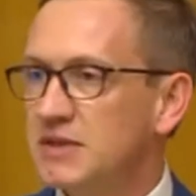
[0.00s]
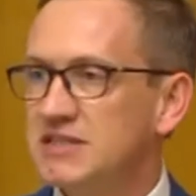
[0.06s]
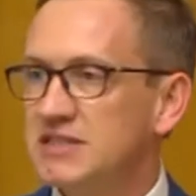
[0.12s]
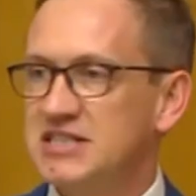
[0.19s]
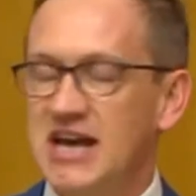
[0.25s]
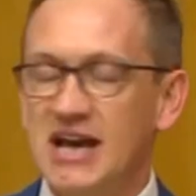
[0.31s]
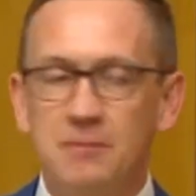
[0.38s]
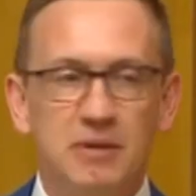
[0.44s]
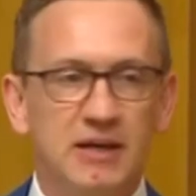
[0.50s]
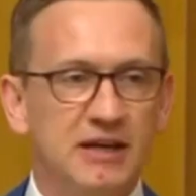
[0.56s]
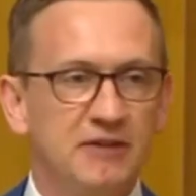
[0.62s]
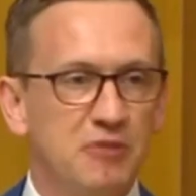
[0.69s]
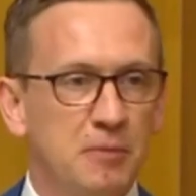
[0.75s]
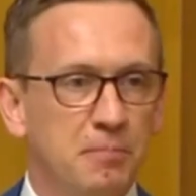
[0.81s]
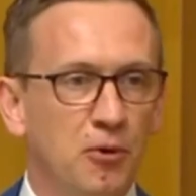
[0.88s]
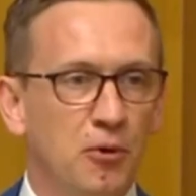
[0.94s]
tabling a
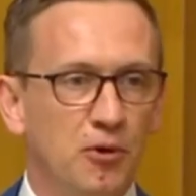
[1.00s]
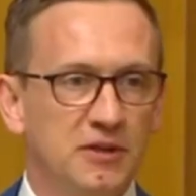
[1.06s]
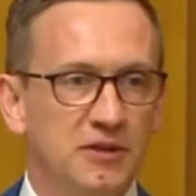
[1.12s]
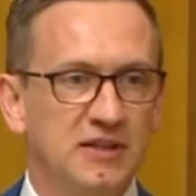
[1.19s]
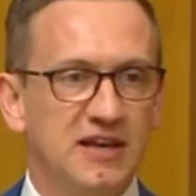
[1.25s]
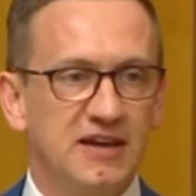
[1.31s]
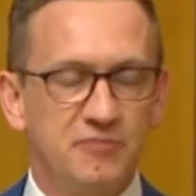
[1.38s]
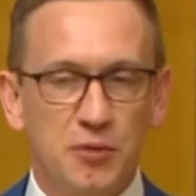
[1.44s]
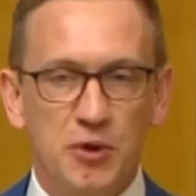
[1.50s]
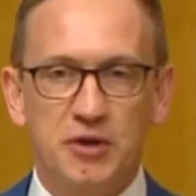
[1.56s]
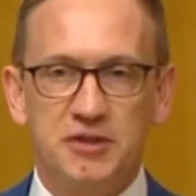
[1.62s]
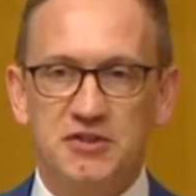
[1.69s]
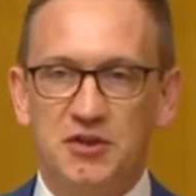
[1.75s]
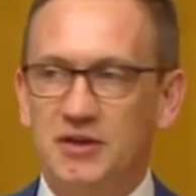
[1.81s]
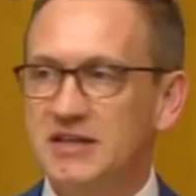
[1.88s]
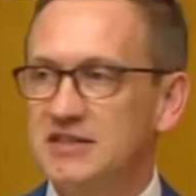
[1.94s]
report that they've
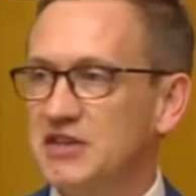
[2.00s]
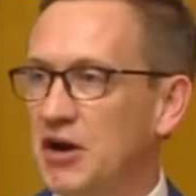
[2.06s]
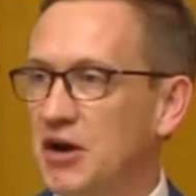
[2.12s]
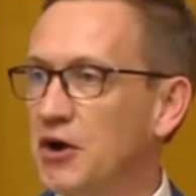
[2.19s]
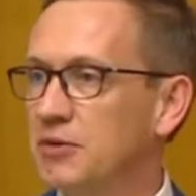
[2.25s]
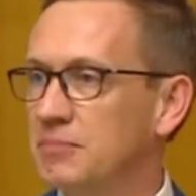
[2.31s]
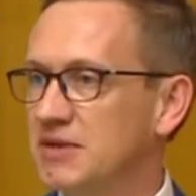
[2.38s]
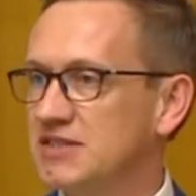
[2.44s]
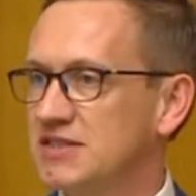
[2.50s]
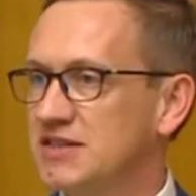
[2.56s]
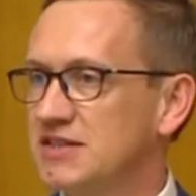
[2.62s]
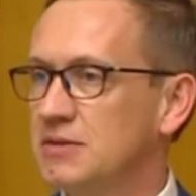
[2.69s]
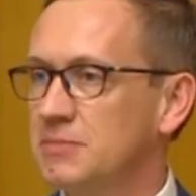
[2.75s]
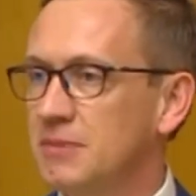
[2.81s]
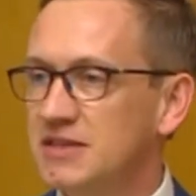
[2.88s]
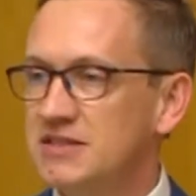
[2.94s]
worked on into
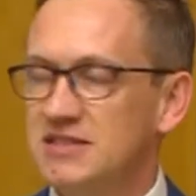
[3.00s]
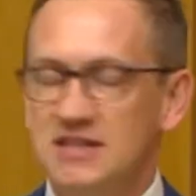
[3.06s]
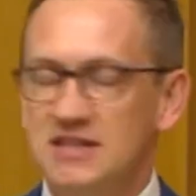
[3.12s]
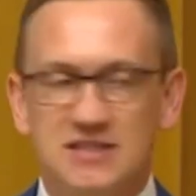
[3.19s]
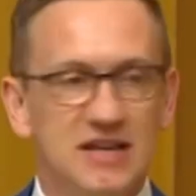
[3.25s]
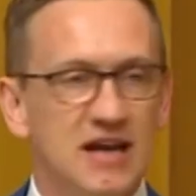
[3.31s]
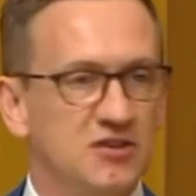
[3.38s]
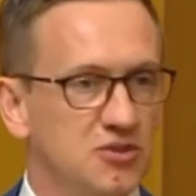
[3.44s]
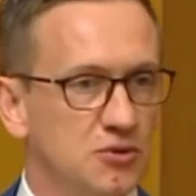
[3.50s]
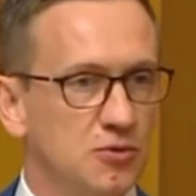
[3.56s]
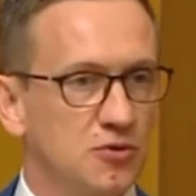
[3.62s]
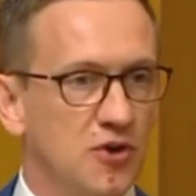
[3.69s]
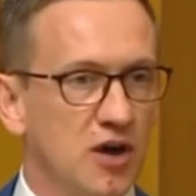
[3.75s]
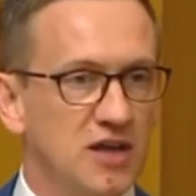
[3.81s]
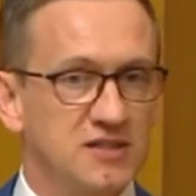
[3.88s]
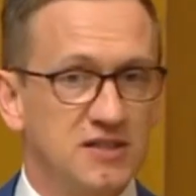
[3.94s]
homelessness amidst this national
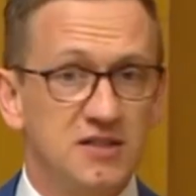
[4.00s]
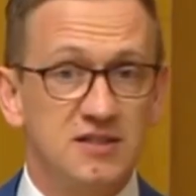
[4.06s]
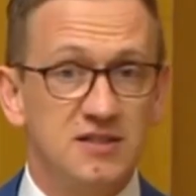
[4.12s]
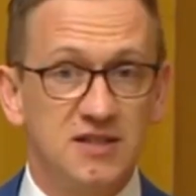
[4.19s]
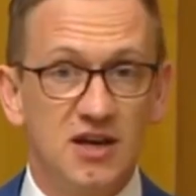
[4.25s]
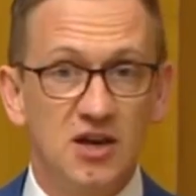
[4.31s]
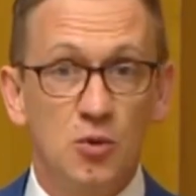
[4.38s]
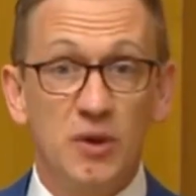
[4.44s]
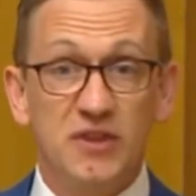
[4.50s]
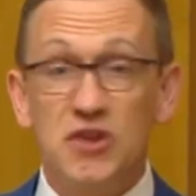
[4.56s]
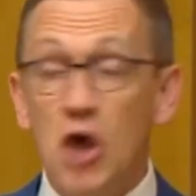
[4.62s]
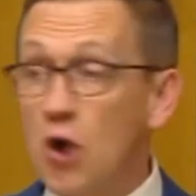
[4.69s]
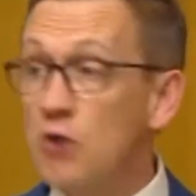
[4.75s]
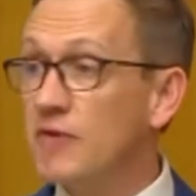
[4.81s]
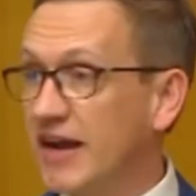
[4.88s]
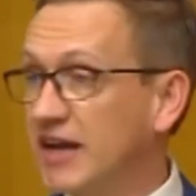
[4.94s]
crisis with
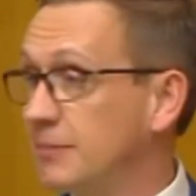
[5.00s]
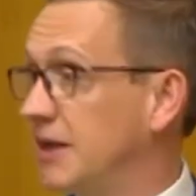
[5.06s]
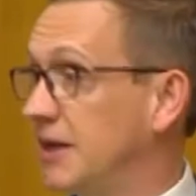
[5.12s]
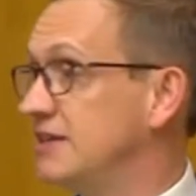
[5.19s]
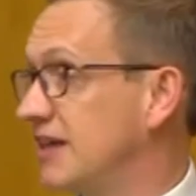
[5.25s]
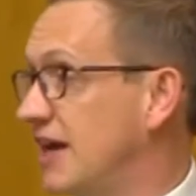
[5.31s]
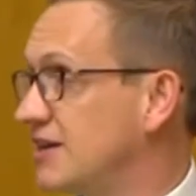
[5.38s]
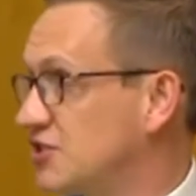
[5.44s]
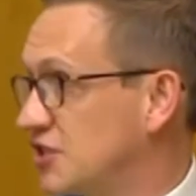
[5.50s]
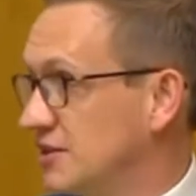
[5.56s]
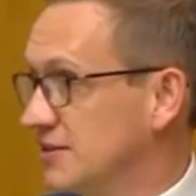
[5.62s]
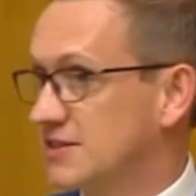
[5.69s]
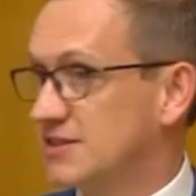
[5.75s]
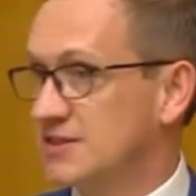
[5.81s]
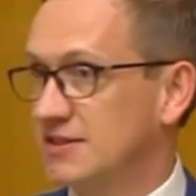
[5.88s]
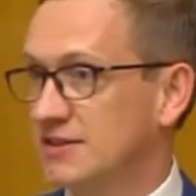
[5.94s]
no
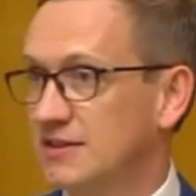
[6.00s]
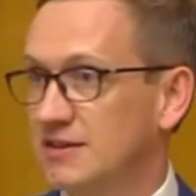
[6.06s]
recommendations.